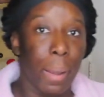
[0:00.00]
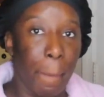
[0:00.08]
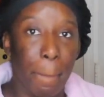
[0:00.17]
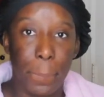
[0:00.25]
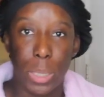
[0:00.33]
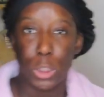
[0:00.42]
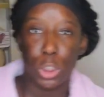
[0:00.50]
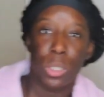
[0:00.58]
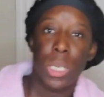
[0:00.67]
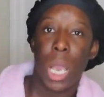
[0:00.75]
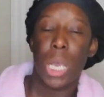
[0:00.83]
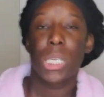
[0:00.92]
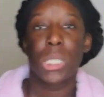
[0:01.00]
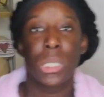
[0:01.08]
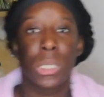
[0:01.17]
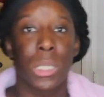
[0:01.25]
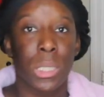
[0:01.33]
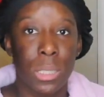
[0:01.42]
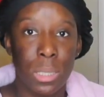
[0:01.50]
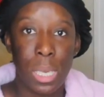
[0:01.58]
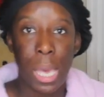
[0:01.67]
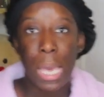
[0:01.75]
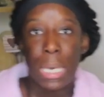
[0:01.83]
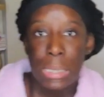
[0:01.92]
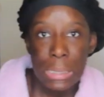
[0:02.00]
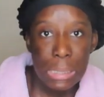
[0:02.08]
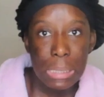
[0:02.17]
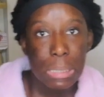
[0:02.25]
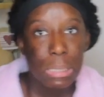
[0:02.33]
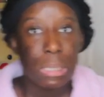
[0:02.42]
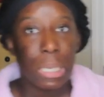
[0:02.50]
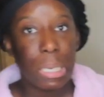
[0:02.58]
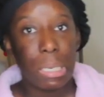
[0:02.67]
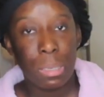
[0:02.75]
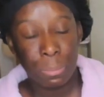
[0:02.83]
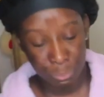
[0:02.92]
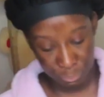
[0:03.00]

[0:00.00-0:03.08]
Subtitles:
Let me show y'all. See,